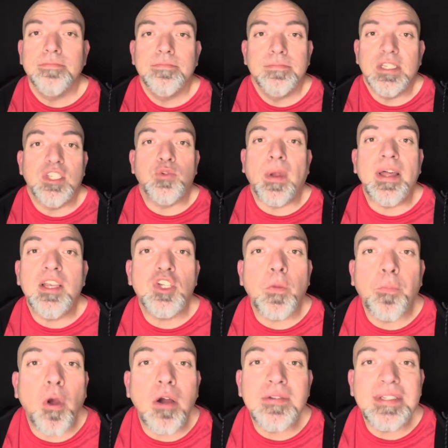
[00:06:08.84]
Israelis are
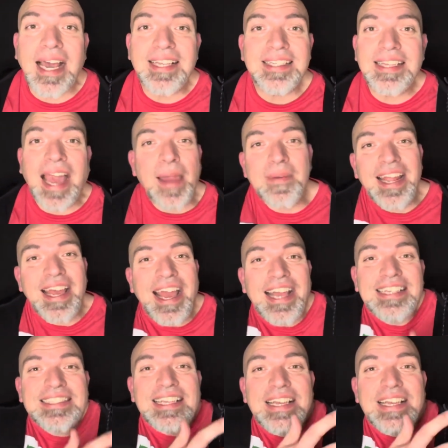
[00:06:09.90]
protesting. I mean, is